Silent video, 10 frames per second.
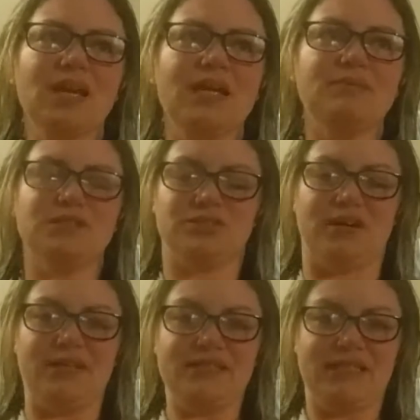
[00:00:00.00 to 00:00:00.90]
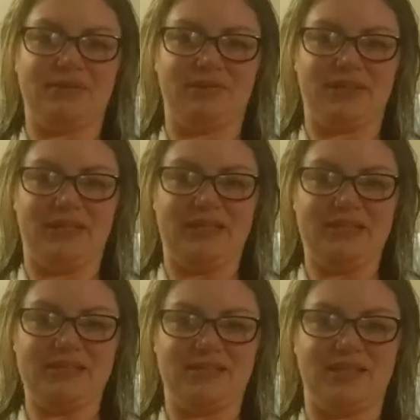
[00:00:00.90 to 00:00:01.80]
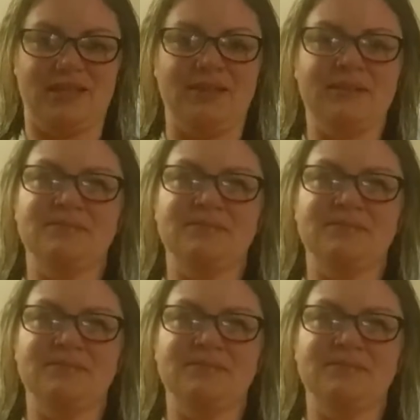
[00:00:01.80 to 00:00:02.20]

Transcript: I'm just trying to take it really easy.